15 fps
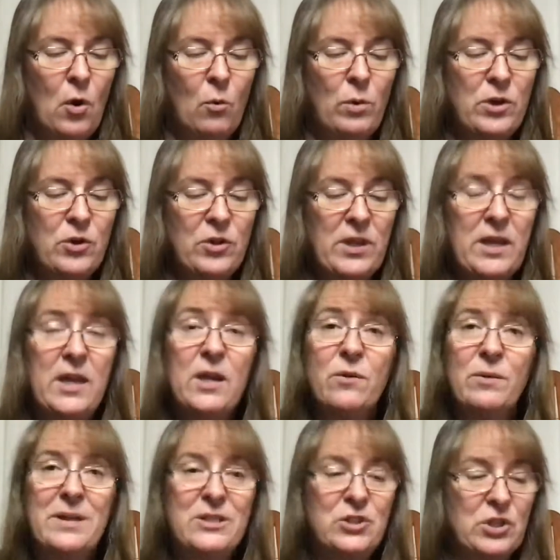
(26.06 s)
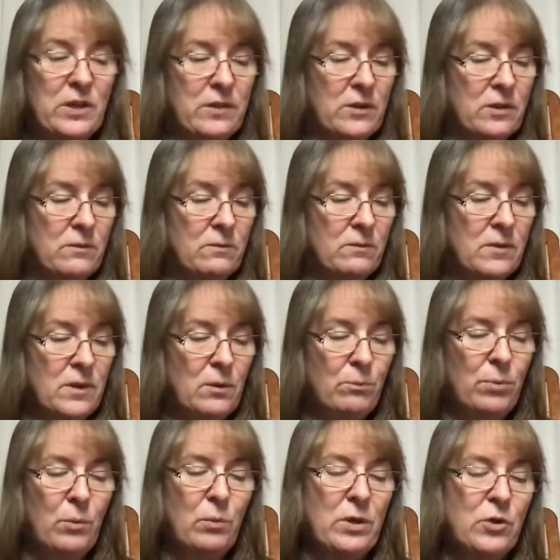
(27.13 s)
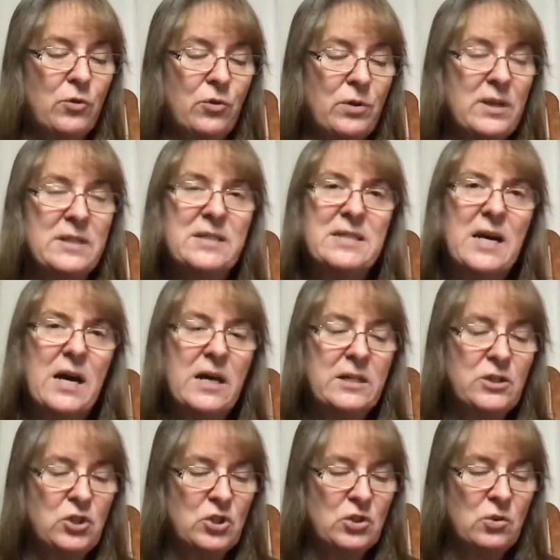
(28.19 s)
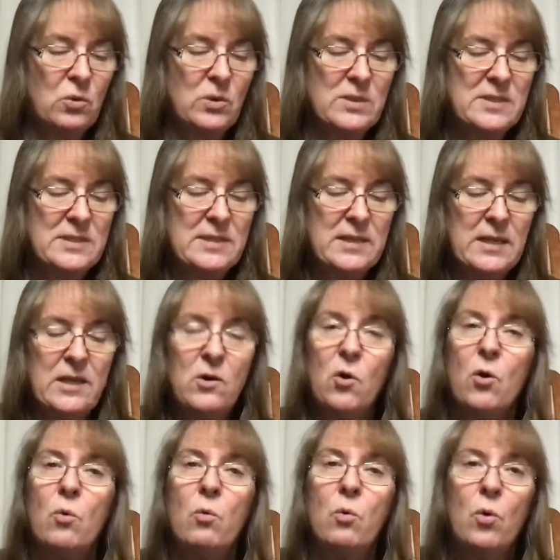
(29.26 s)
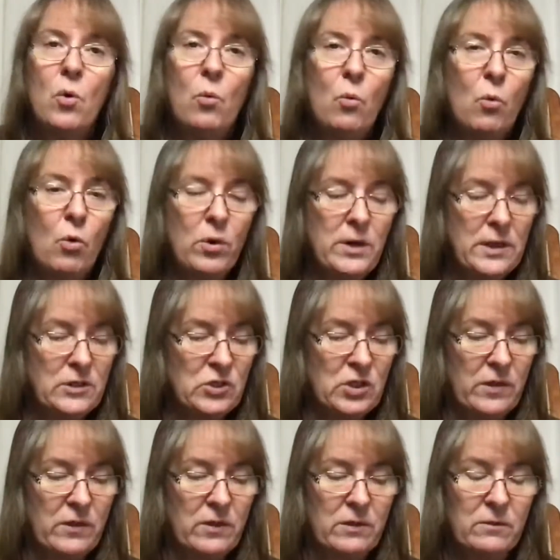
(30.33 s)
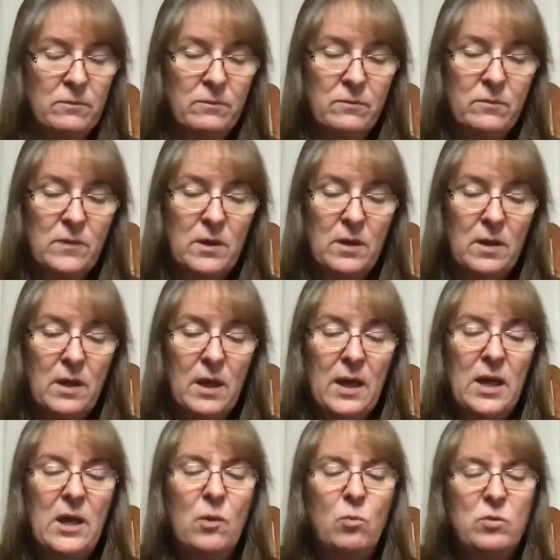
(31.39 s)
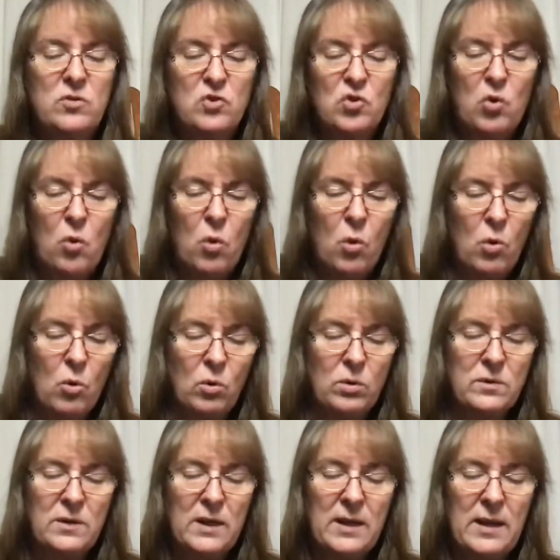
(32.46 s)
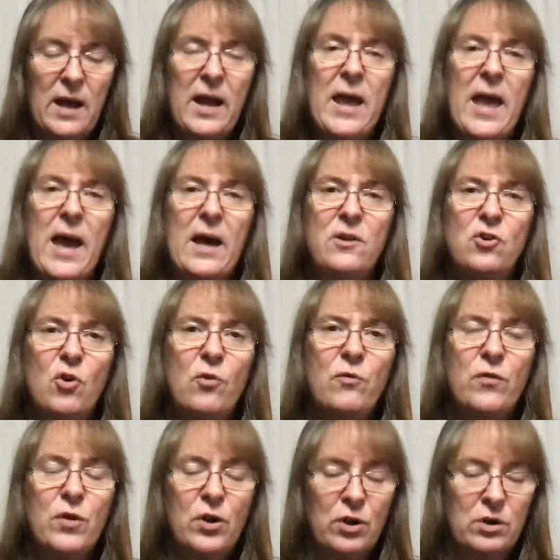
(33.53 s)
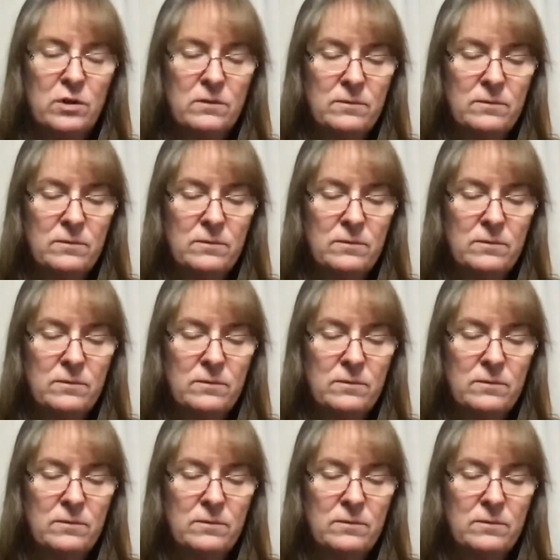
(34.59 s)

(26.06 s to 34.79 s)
We could hear each other, but we couldn't touch or see or warn each other. It was cold, and I had no fur.